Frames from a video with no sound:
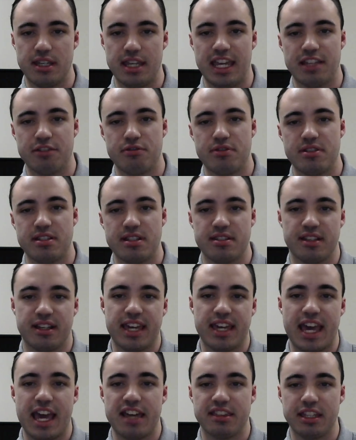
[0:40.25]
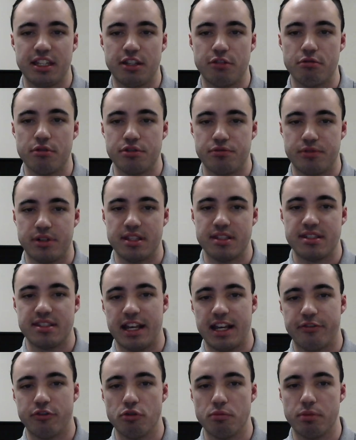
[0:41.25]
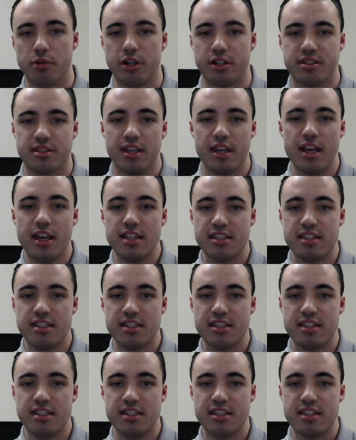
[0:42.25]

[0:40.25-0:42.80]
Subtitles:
Anderson is a Catholic who has written several books